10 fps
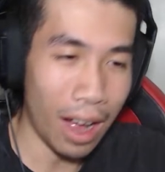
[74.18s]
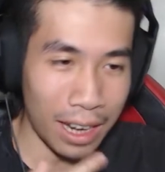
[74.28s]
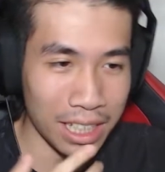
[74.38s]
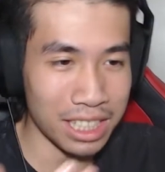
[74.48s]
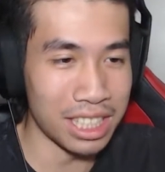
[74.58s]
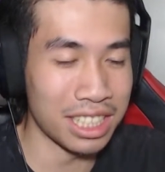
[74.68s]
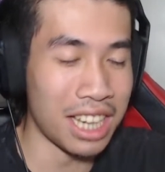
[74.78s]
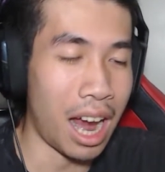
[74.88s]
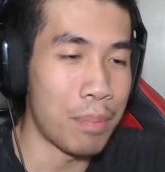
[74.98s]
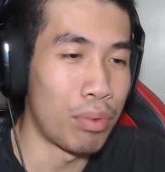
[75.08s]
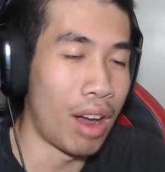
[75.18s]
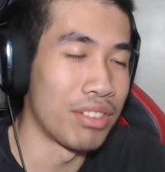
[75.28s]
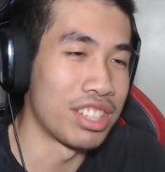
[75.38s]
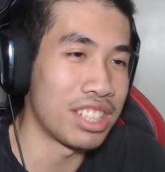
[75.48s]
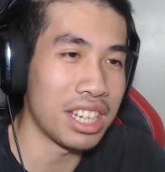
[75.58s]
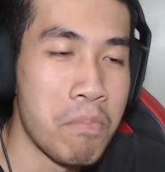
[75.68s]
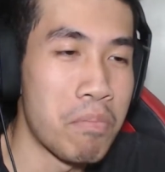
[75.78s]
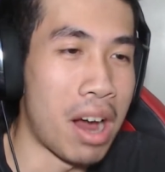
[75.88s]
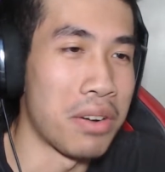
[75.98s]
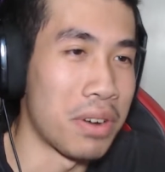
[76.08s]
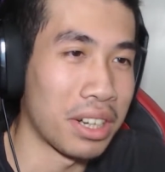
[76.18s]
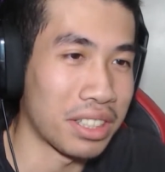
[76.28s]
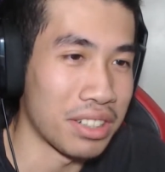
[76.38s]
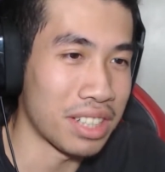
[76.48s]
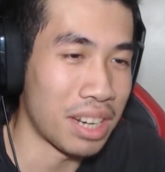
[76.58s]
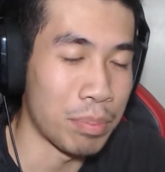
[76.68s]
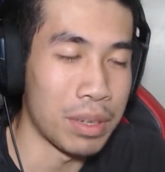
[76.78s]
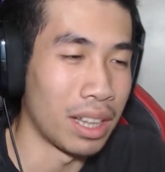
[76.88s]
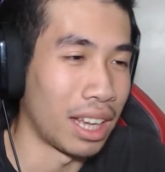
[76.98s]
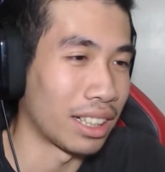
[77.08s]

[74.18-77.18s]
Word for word: I guess this guy probably see my records and be like,